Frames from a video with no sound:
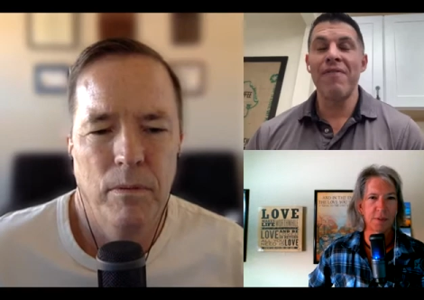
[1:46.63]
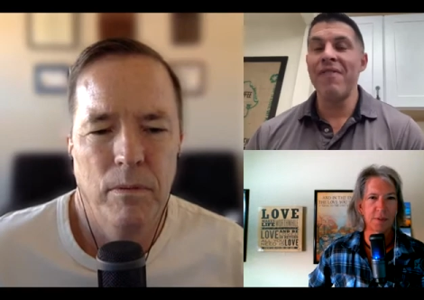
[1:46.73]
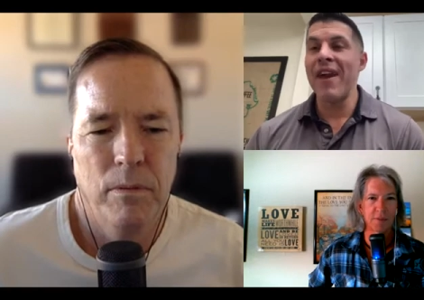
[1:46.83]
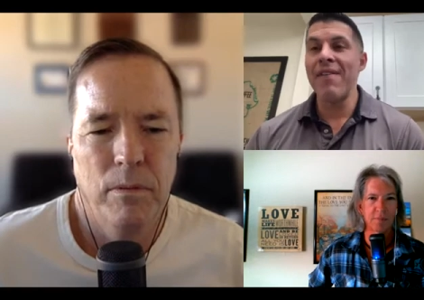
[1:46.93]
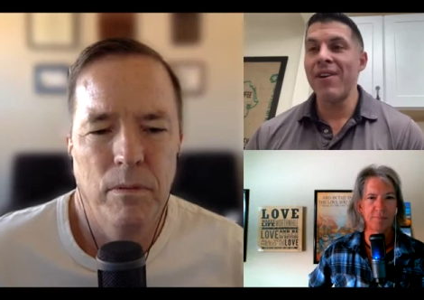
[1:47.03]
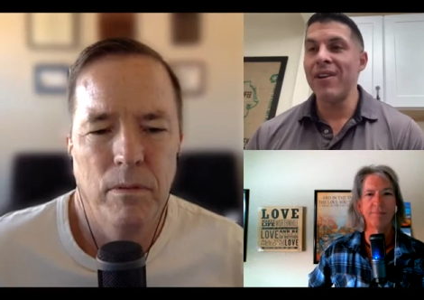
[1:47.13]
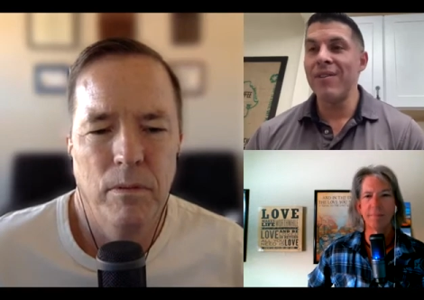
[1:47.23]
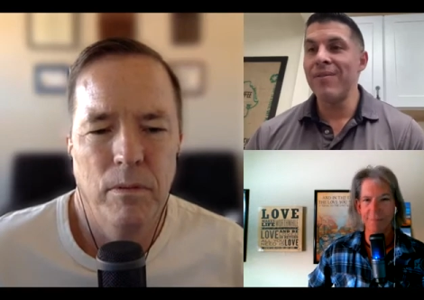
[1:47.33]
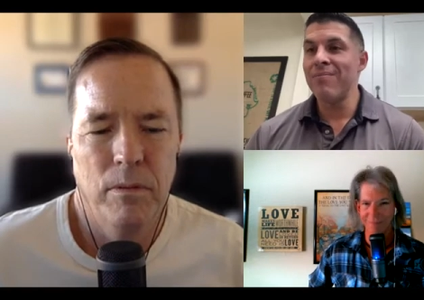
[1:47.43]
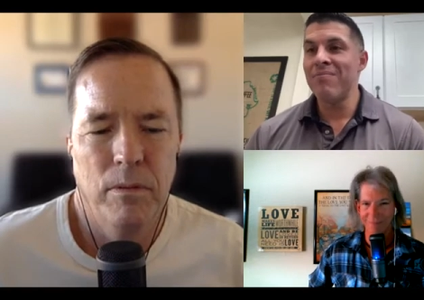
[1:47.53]
Speaker 1: their
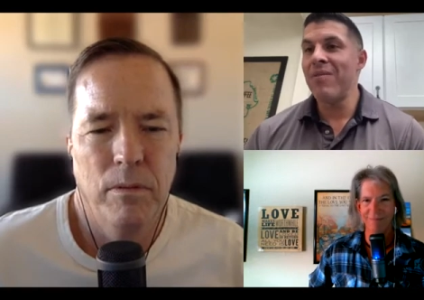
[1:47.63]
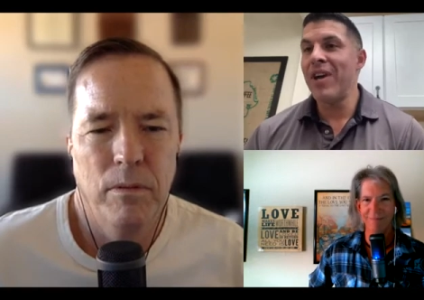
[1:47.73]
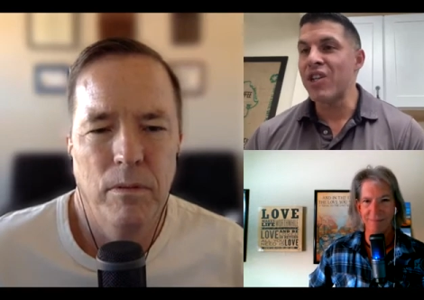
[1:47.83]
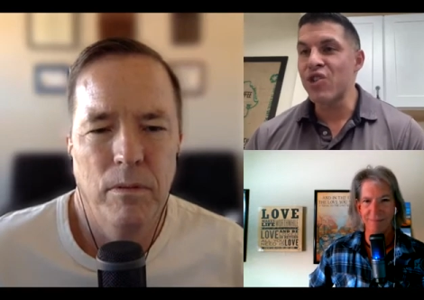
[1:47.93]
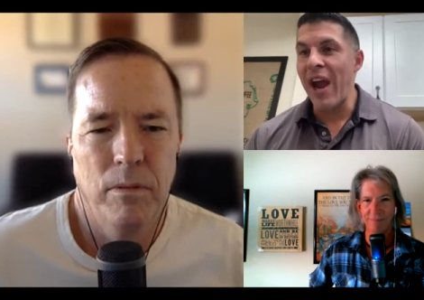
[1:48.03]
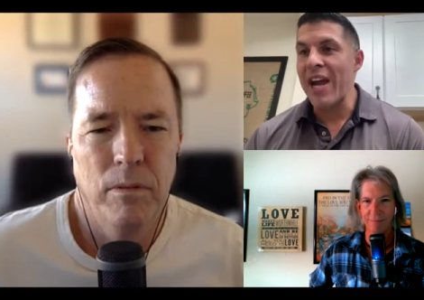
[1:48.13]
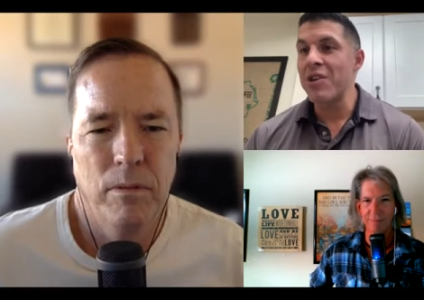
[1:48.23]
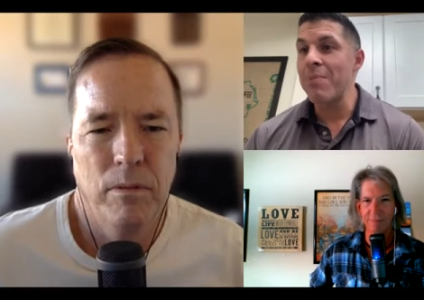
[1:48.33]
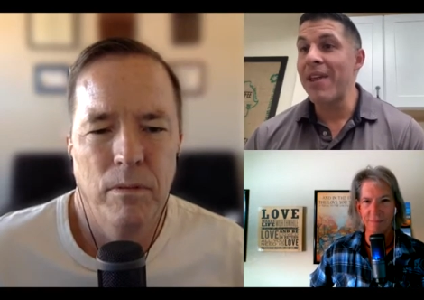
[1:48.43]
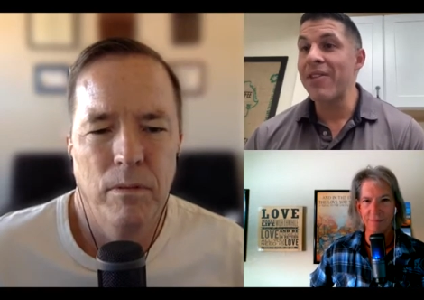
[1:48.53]
favorite
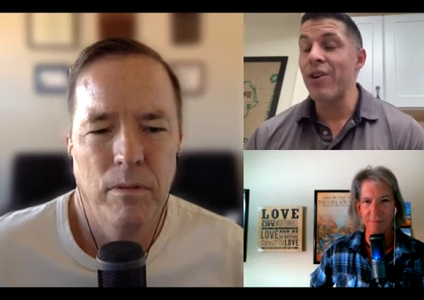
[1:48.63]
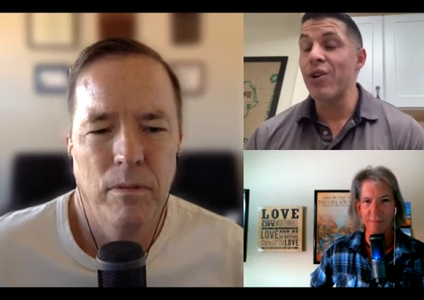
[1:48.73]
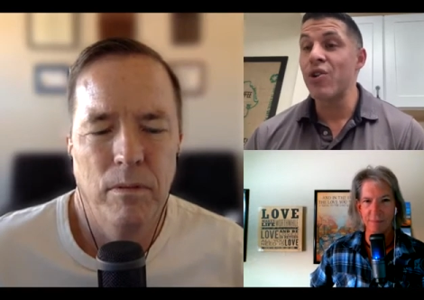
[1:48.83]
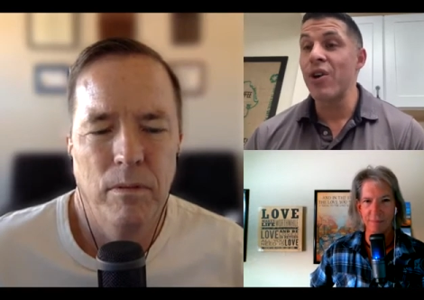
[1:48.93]
extraction method